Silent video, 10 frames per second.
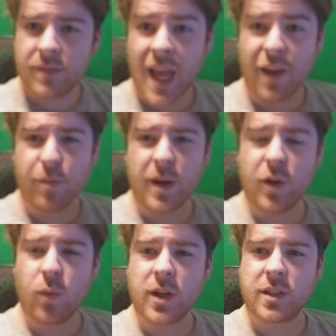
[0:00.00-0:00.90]
Hey everybody,
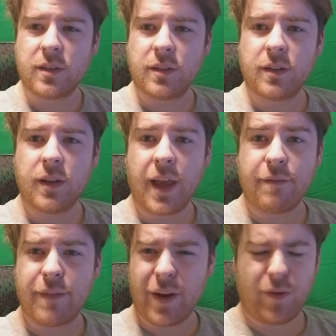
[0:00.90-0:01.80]
you're watching a
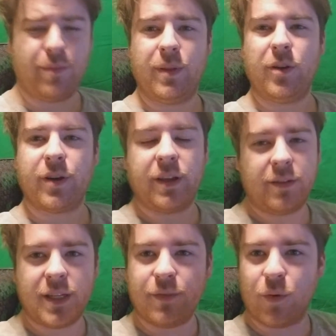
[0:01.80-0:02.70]
very blurry
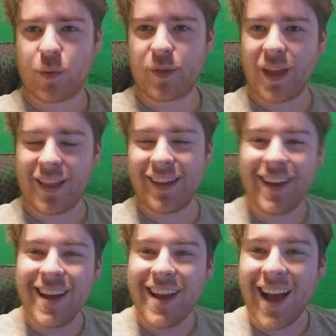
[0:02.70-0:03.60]
T Forbes
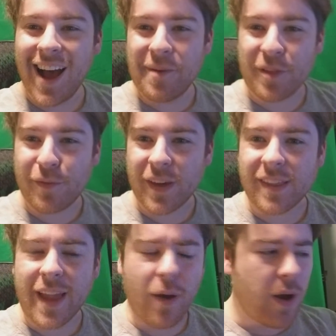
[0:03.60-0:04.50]
Daily. Um, it's fixed
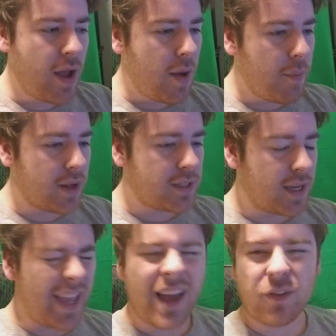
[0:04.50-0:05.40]
now. But uh,
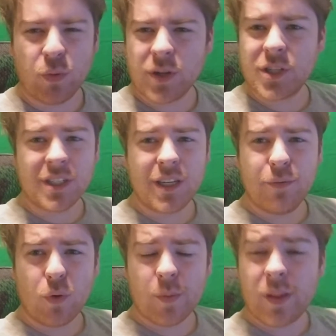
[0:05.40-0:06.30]
yeah, you're watching T
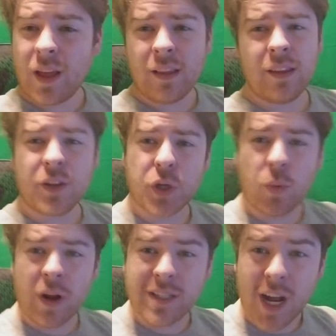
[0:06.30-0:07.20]
Forbes Daily, the show
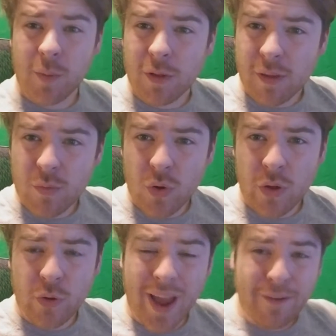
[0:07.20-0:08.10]
where I talk about something or
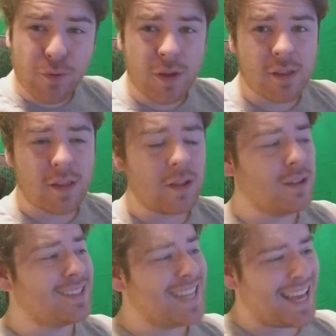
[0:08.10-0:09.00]
other every
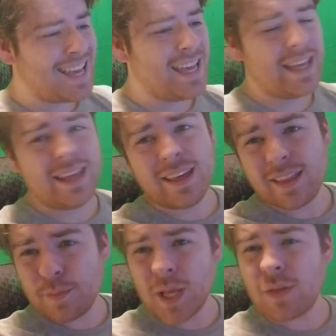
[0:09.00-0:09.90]
single day.
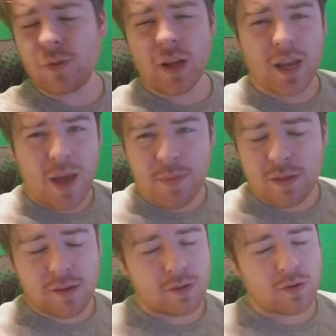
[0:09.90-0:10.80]
Except yesterday, I
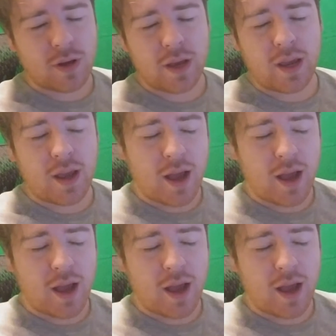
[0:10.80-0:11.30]
missed yesterday.